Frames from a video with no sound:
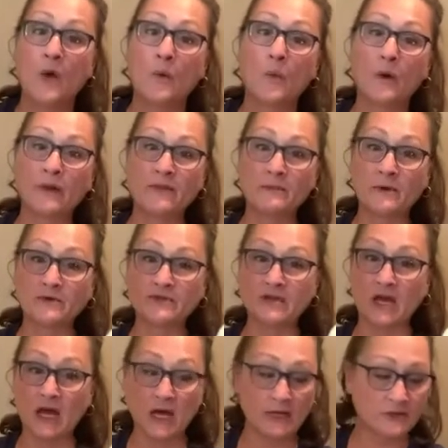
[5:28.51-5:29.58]
one of the most
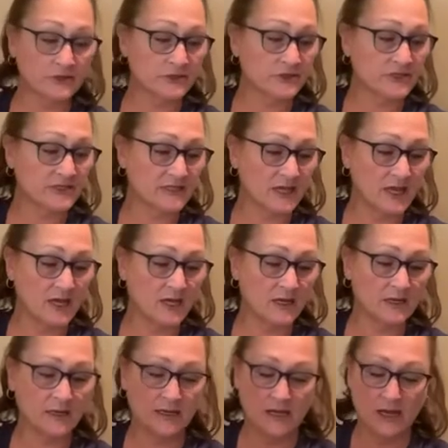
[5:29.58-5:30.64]

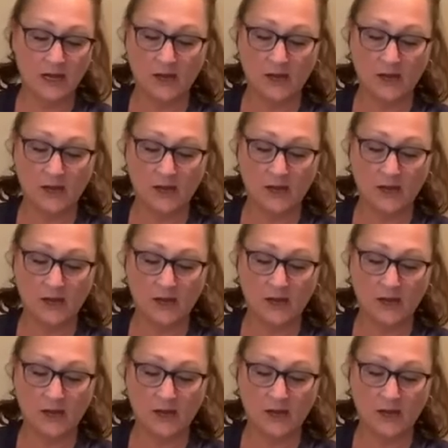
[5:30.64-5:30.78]
undersung